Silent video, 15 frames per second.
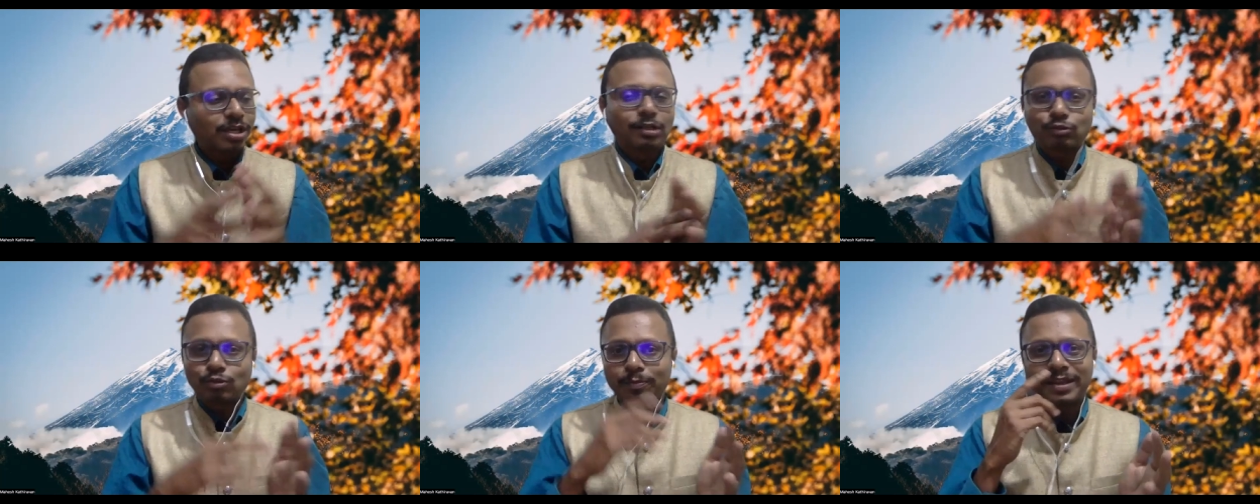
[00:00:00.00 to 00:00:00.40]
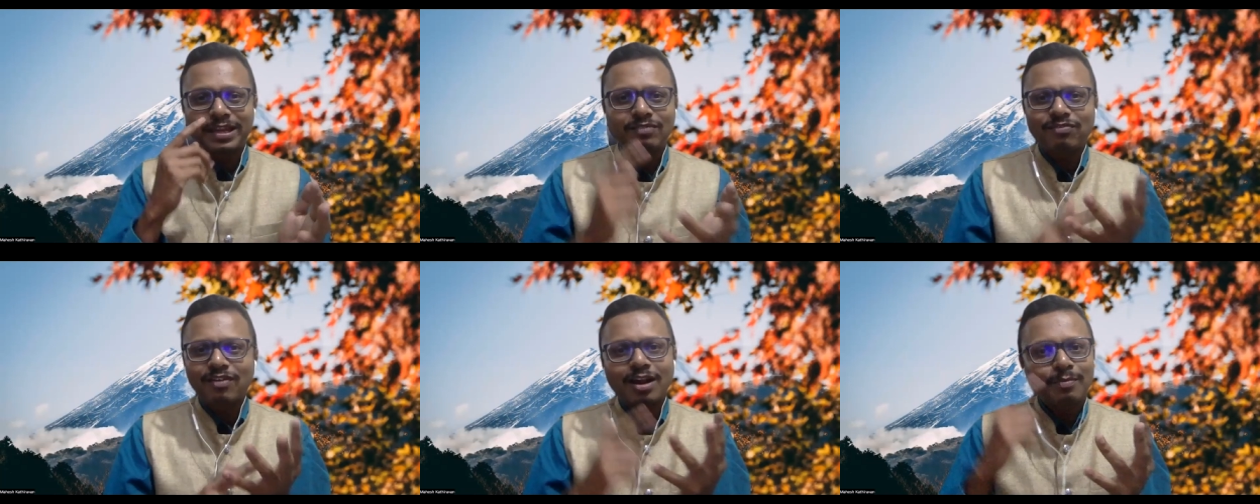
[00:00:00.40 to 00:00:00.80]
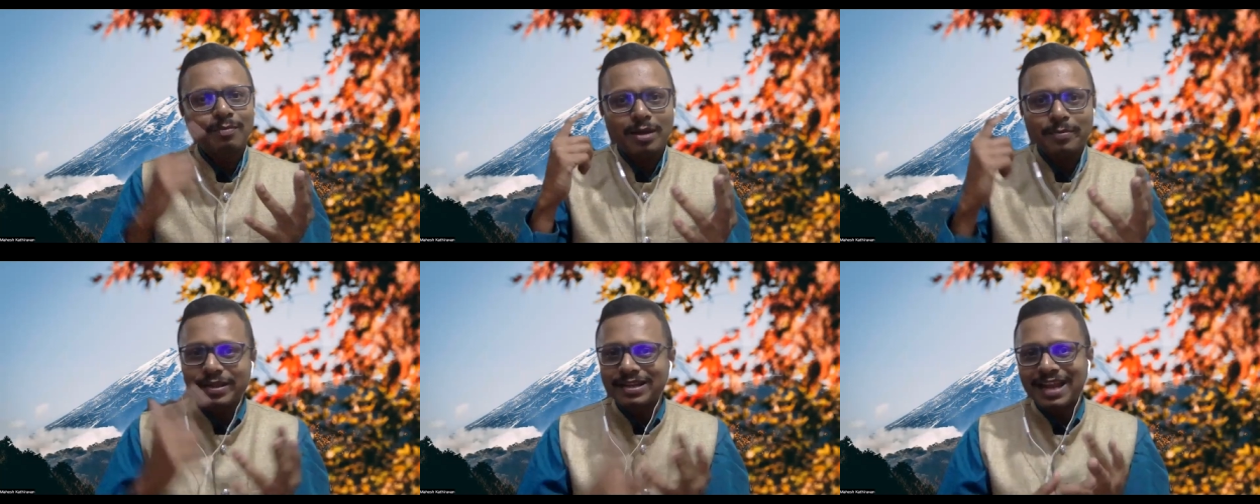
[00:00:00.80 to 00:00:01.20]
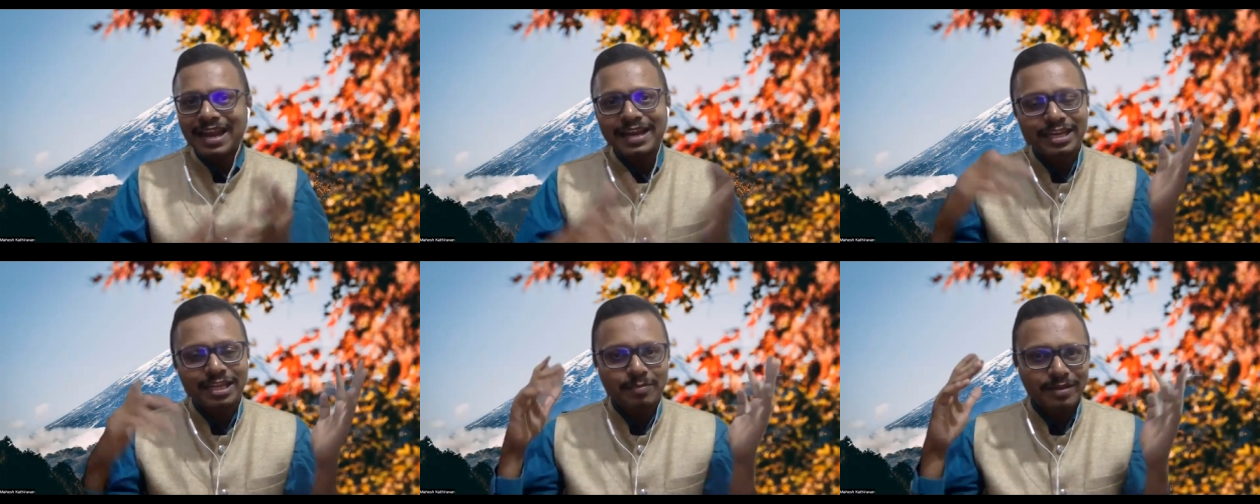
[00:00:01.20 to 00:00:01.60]
So be it pharma, be it
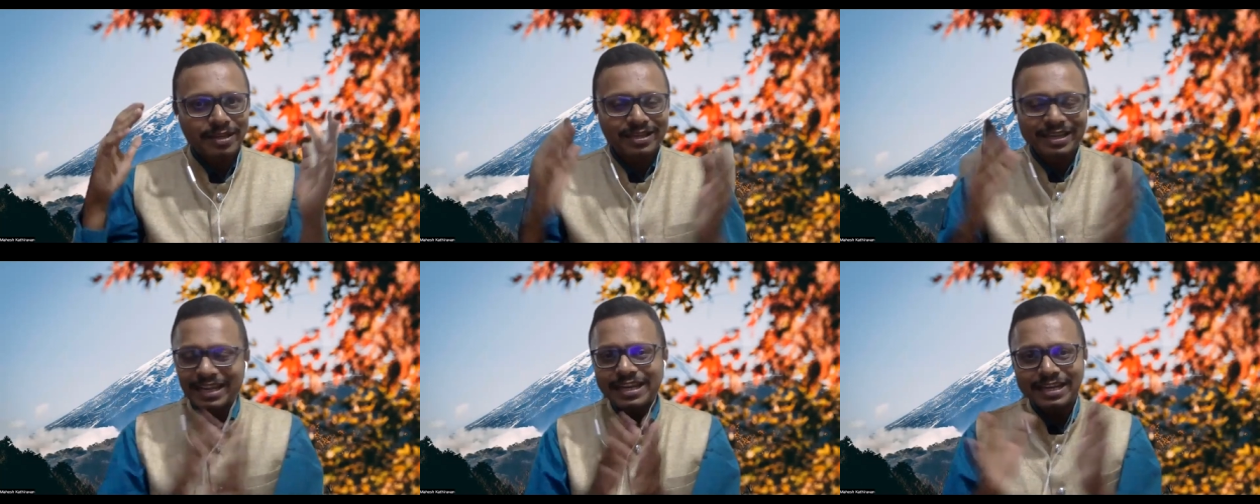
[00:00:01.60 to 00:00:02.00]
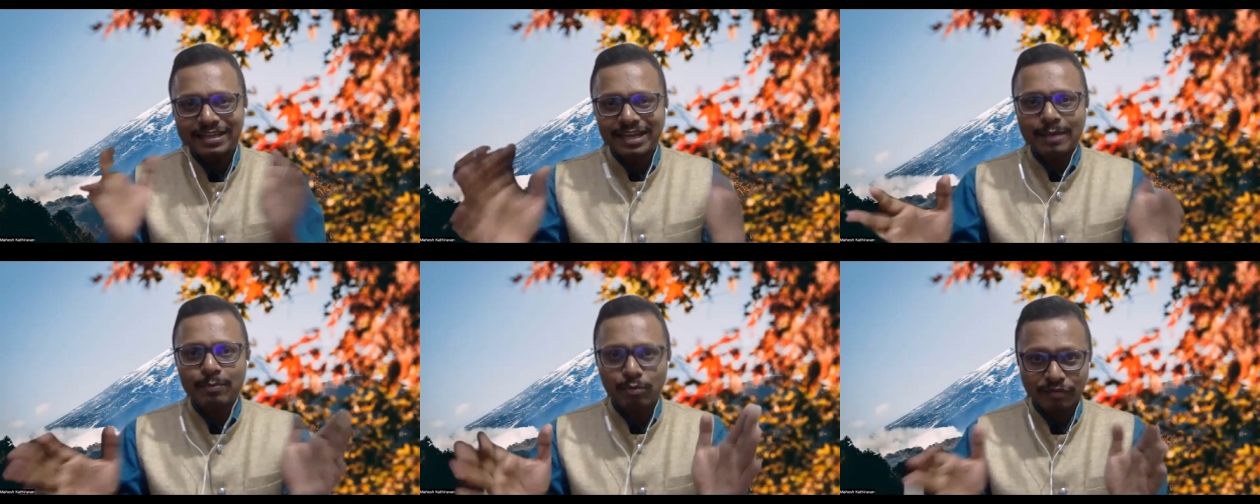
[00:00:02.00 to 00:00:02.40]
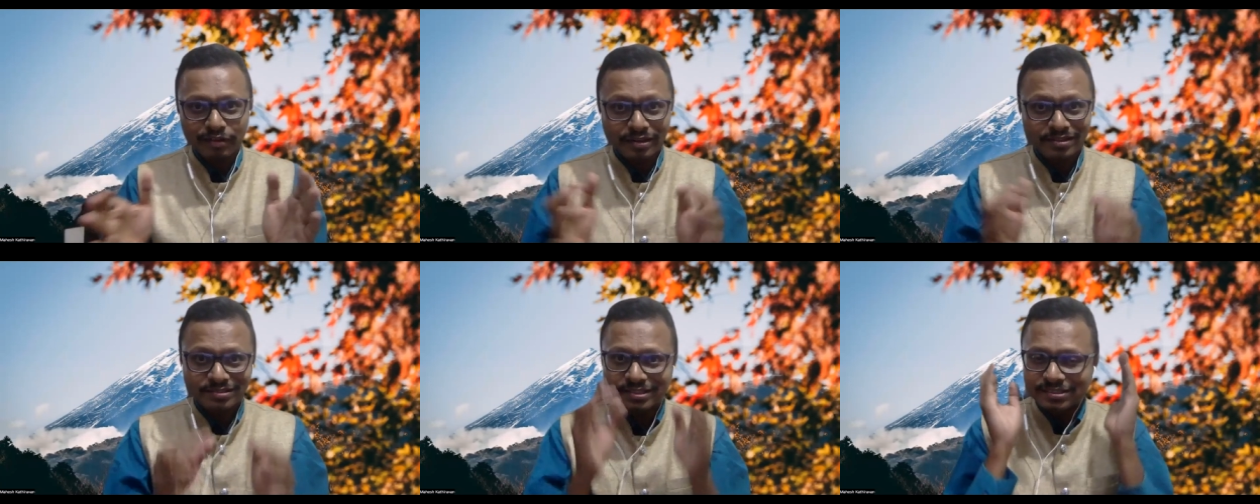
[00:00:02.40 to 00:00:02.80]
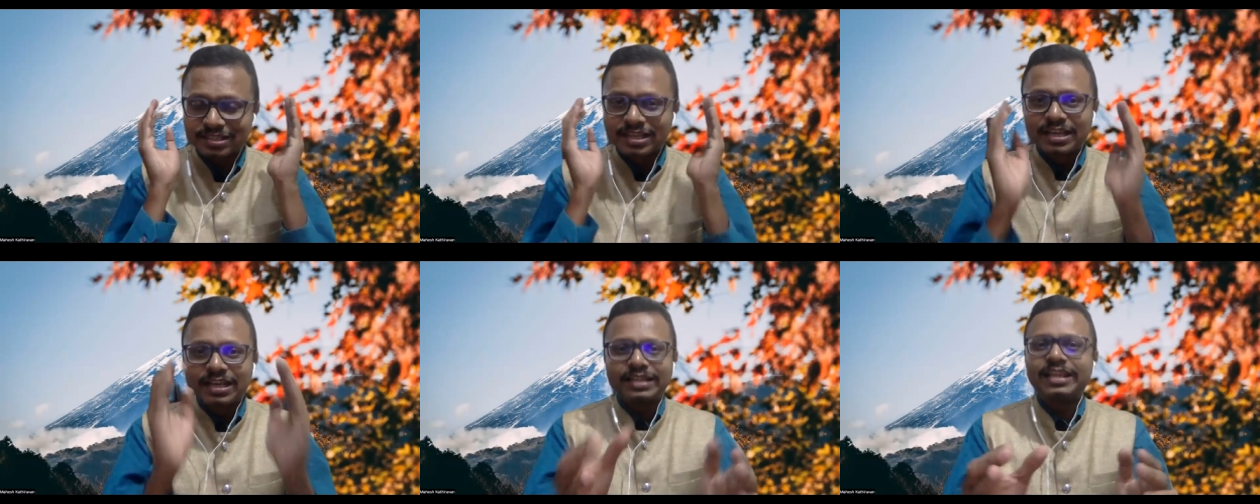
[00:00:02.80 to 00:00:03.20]
IT, be it any type of industries,
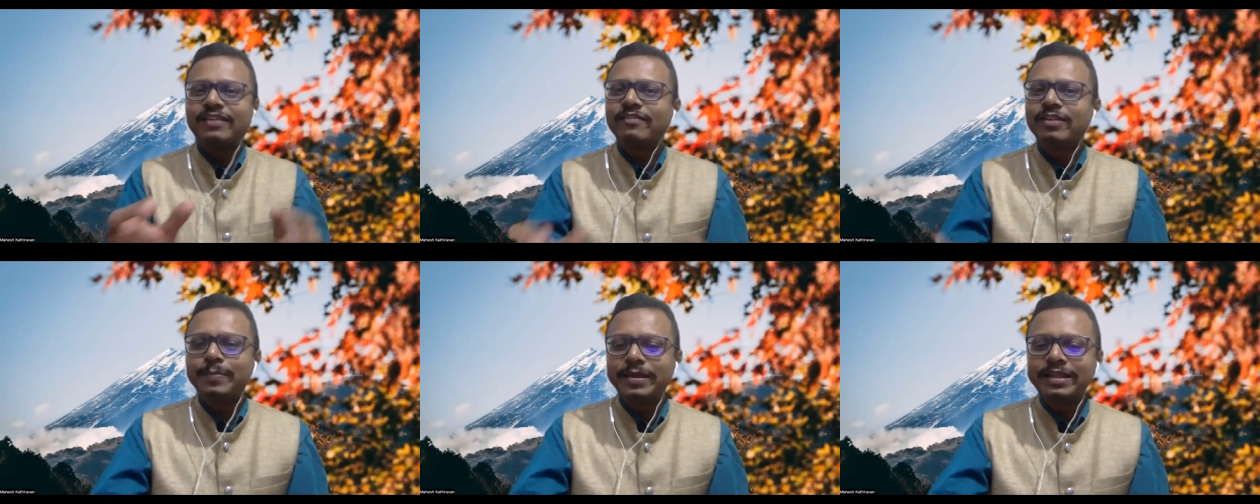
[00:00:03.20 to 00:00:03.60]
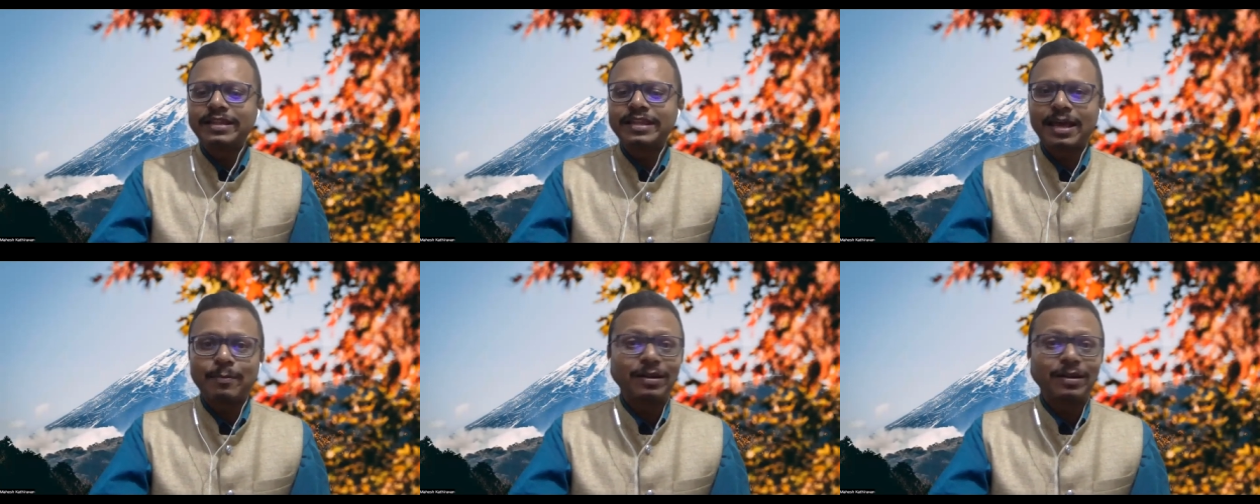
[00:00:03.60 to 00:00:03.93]
they will be in there.